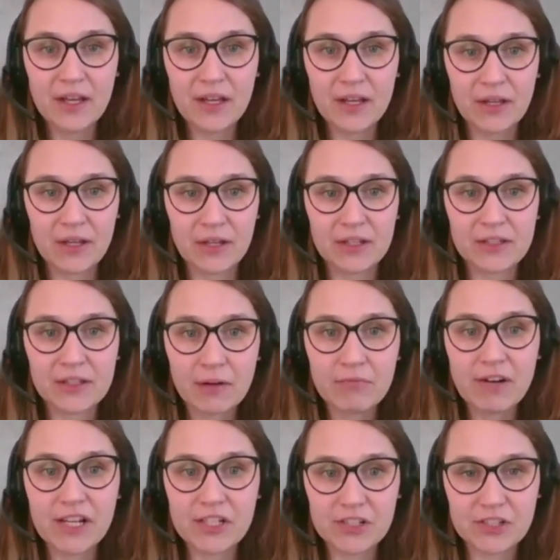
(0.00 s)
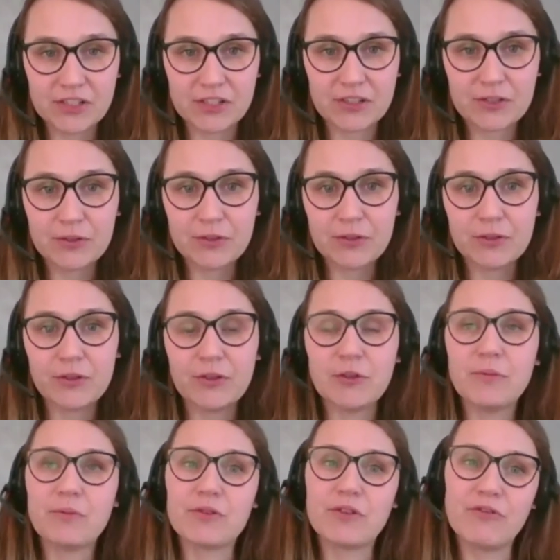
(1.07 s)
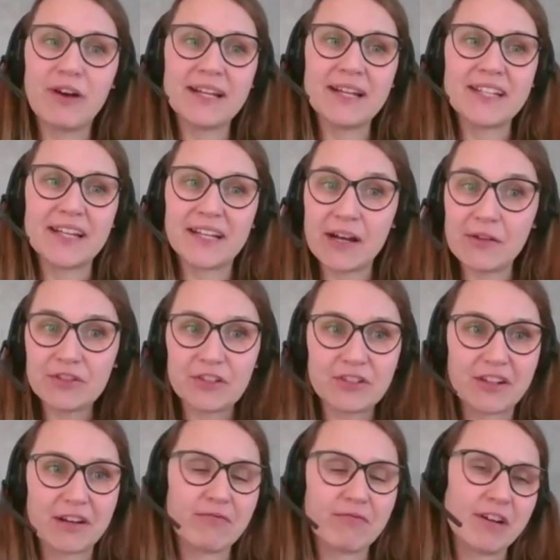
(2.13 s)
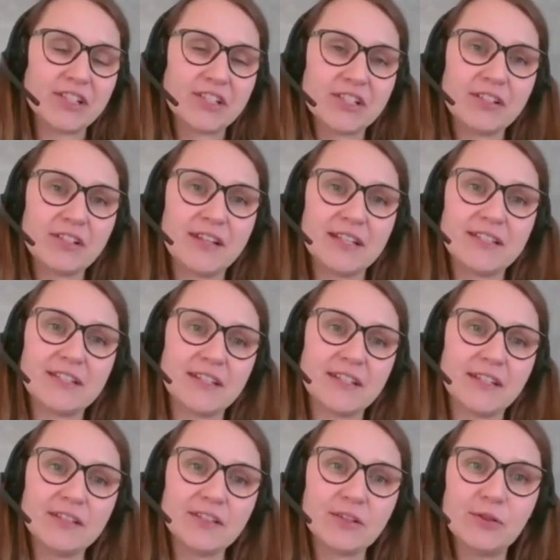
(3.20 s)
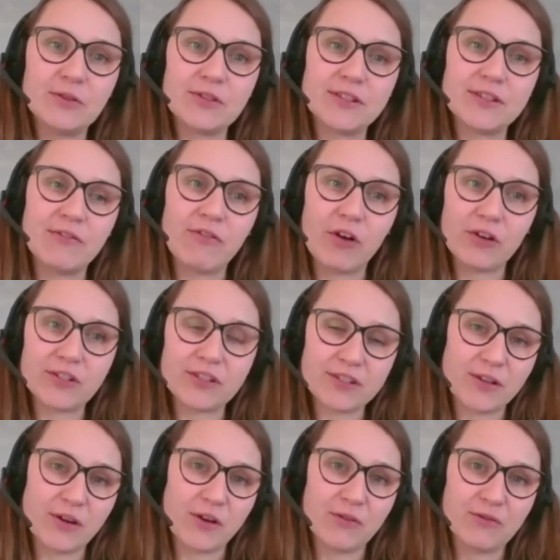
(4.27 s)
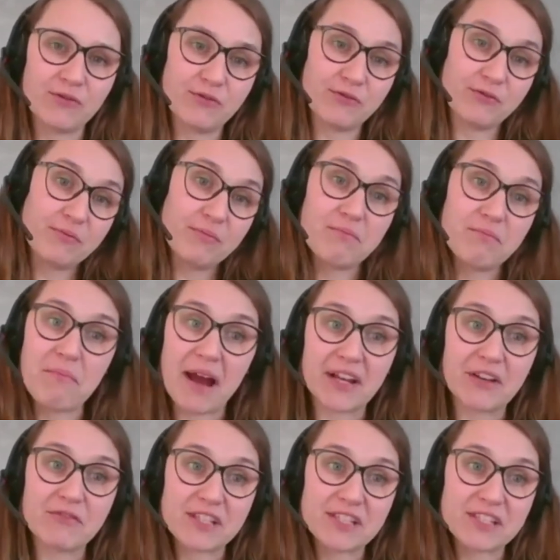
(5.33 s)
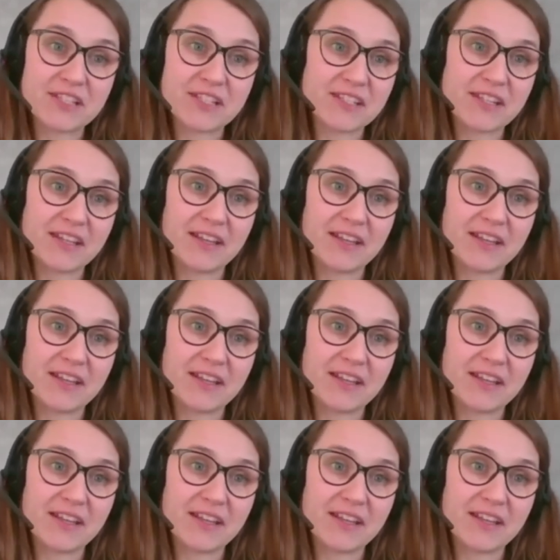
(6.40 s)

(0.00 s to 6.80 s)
narrations, to provide a counter narration that includes the voice of migrants,